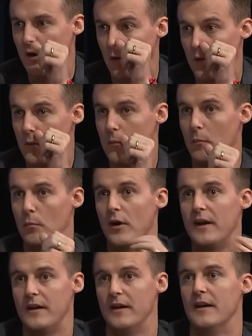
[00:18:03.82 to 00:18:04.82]
know that
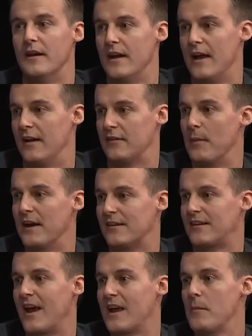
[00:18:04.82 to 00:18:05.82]
Britain has
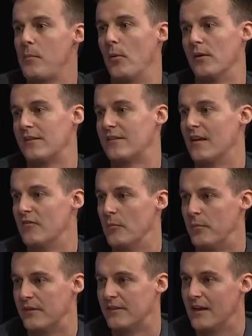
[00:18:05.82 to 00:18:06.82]
maintained
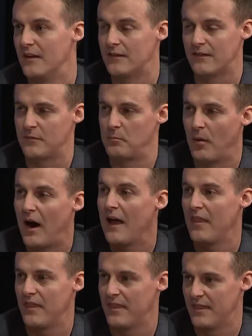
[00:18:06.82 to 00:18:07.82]
0.7% despite
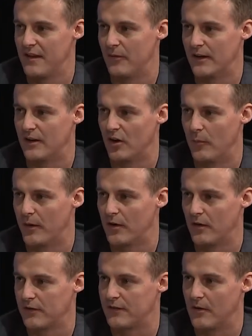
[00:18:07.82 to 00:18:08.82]
their economic
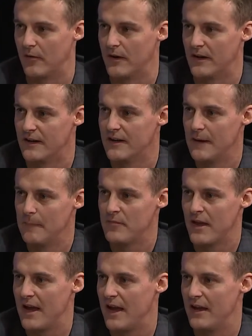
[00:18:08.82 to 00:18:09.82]
austerity.
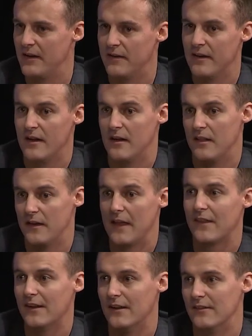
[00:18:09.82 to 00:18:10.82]
And the
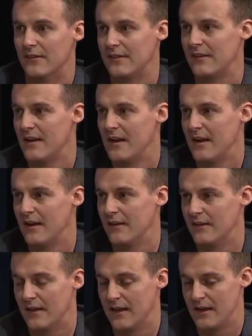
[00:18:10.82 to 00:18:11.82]
Netherlands
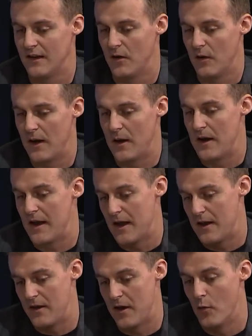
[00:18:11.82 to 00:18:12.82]
has, you know, and,
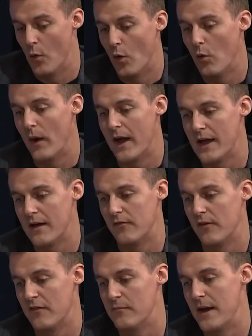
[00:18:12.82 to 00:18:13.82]
and, and Norway have,
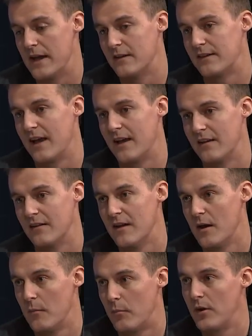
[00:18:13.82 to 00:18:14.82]
have maintained
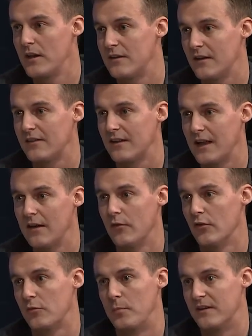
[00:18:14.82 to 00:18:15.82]
pretty decent
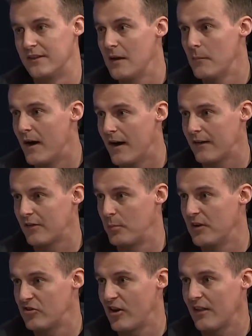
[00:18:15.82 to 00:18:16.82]
levels, but Denmark has
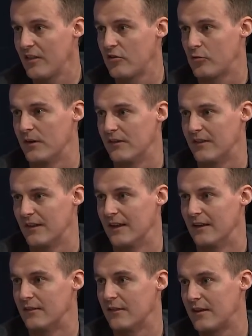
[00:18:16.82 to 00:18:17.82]
been challenged
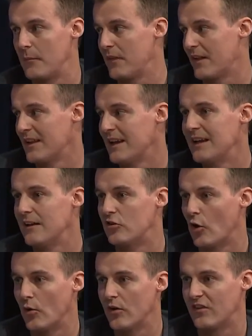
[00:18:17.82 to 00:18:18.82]
recently. So some of the leading
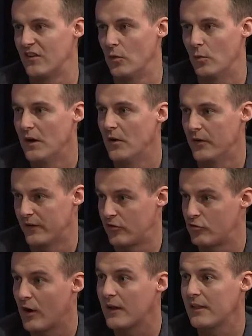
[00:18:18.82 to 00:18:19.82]
donors in the world are
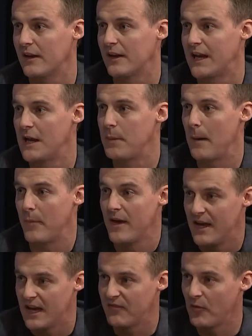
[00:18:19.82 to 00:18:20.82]
struggling to keep up
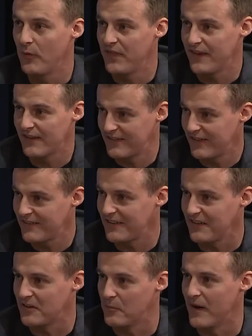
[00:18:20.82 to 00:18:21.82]
even with the
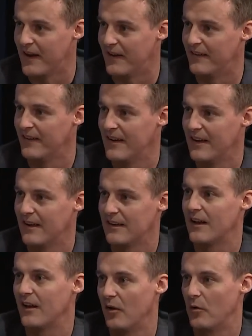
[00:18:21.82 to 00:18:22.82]
existing demand,
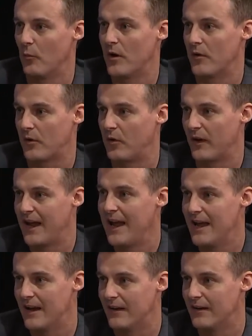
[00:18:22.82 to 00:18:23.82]
let alone where it could
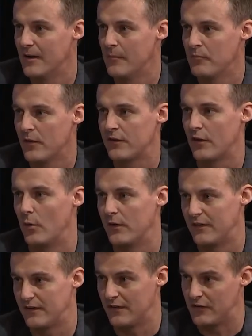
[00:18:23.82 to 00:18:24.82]
head. So is
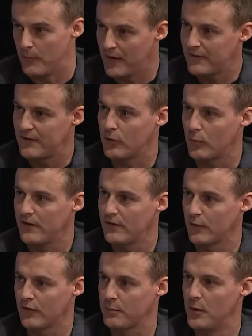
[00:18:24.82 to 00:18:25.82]
this a domestic
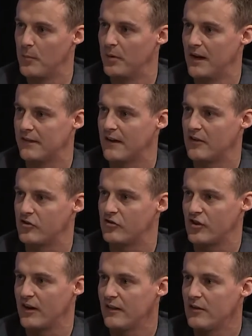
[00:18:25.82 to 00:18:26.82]
resource mobilization
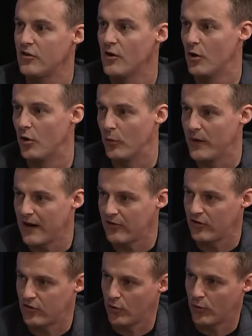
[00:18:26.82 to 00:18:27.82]
challenge, or are we
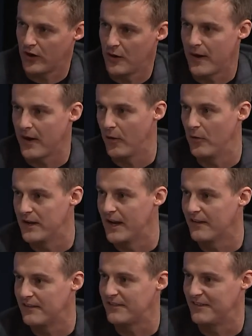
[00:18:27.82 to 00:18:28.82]
actually talking about
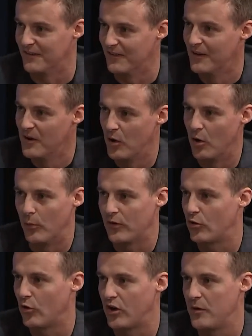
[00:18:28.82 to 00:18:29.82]
ODA still? Or are we
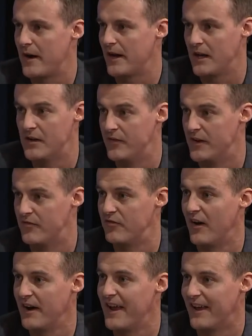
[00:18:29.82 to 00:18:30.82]
talking about innovative
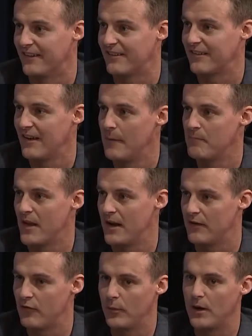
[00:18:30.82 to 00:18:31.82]
finance?
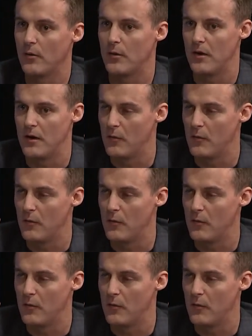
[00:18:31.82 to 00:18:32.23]
And if we don't